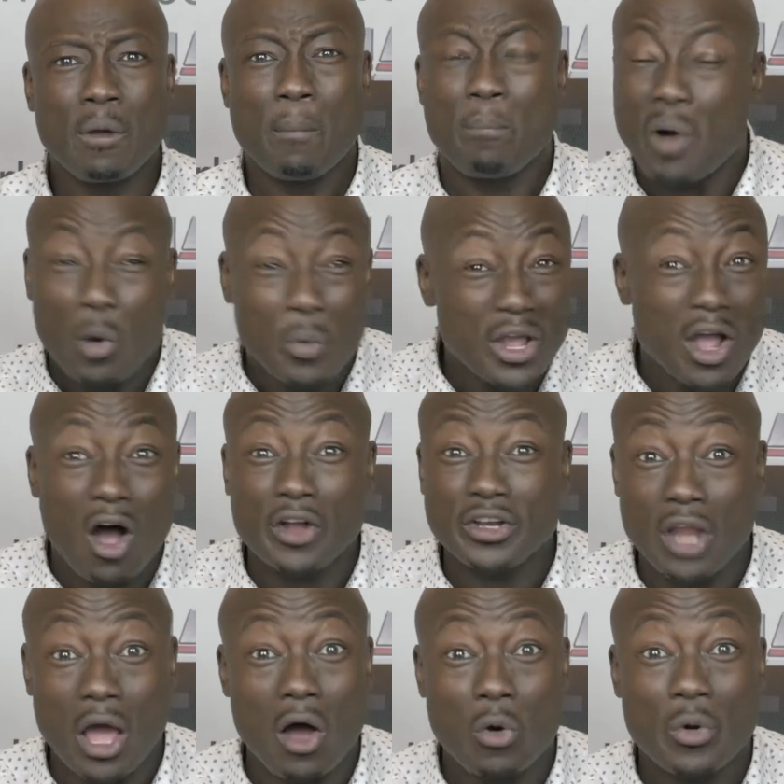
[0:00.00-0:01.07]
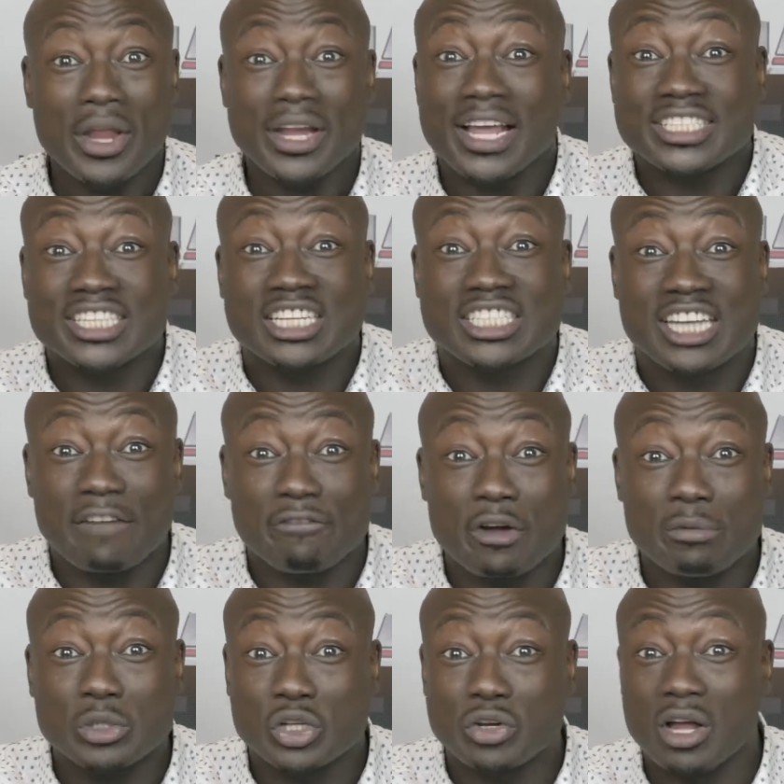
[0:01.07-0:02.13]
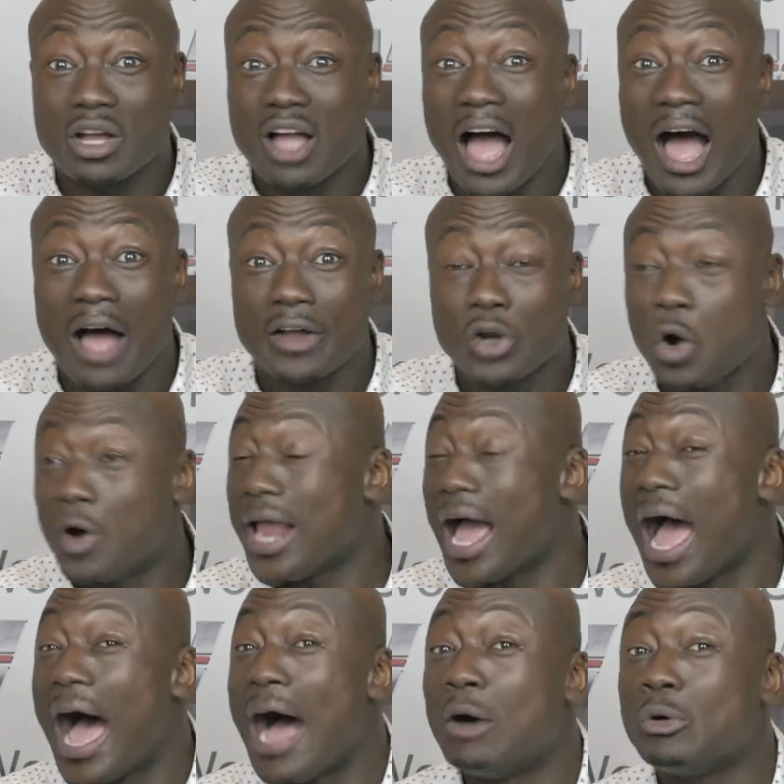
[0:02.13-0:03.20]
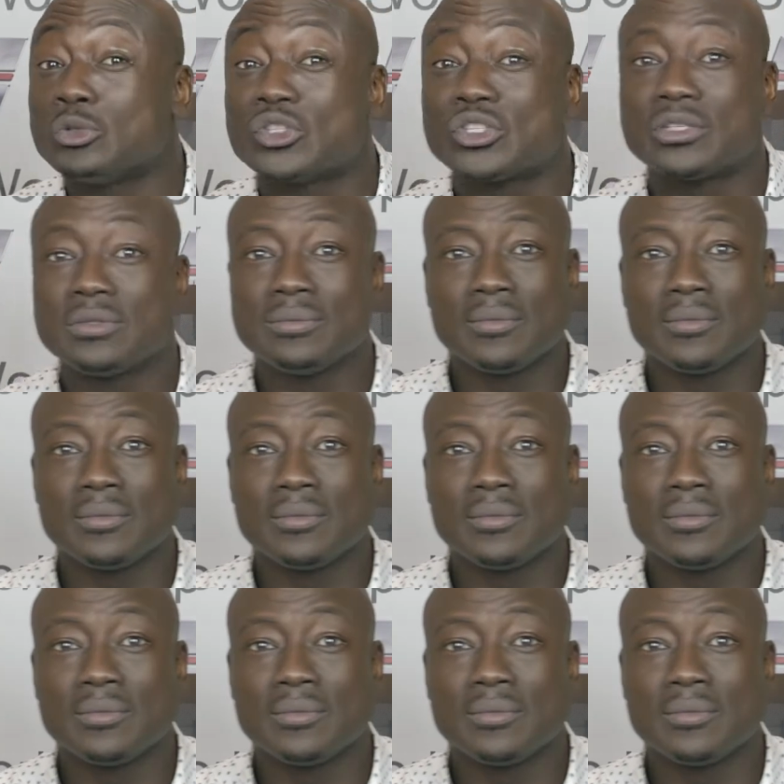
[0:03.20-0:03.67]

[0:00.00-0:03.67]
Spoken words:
But we all know there's a difference between a condo and a house.